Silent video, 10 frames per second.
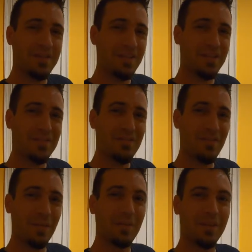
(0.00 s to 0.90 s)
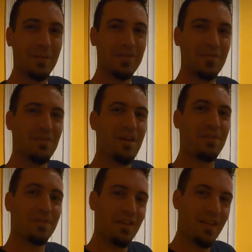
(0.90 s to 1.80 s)
sense for them to limit you at
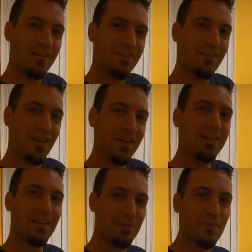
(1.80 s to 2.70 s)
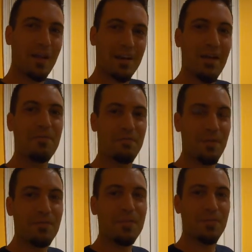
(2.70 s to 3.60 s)
5 or 10, right, if you've got a
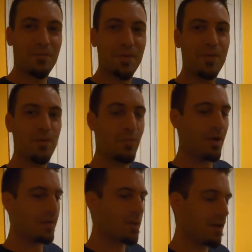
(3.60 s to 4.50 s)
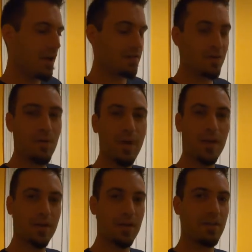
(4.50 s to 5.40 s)
50 free coupon. So go
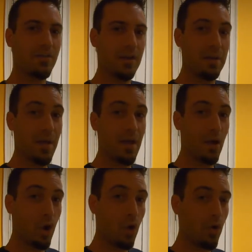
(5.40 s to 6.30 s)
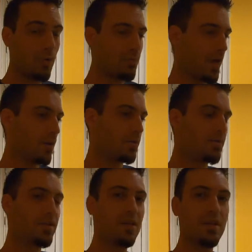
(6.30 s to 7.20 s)
ahead and give eBay a call. Now, you'll
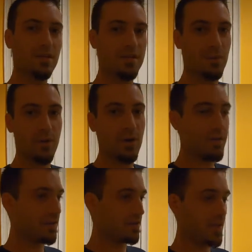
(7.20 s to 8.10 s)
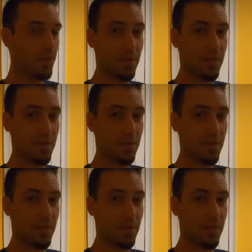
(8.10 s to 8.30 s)
see somewhere in the seller